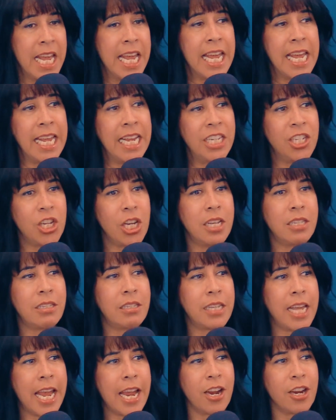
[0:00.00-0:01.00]
He
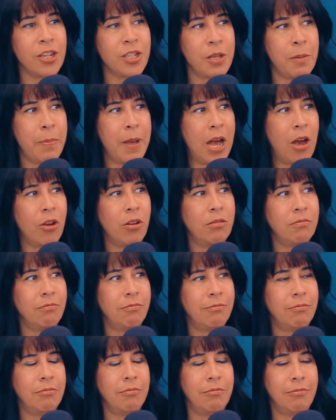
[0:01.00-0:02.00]
just cares about
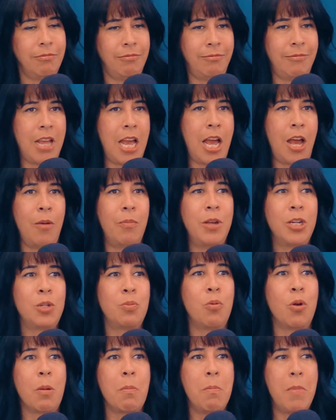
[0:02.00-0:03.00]
how much
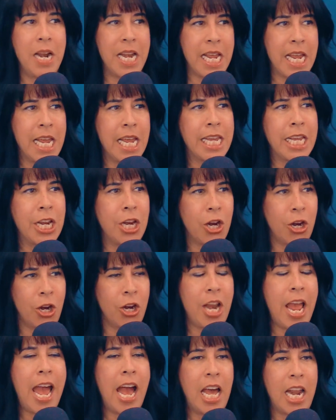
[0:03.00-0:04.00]
more money he can earn
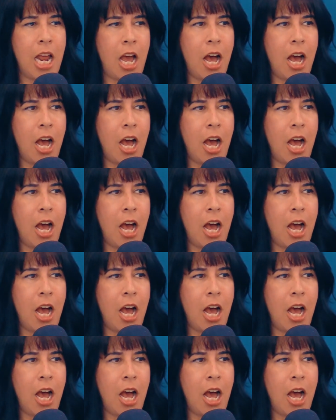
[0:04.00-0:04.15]
out of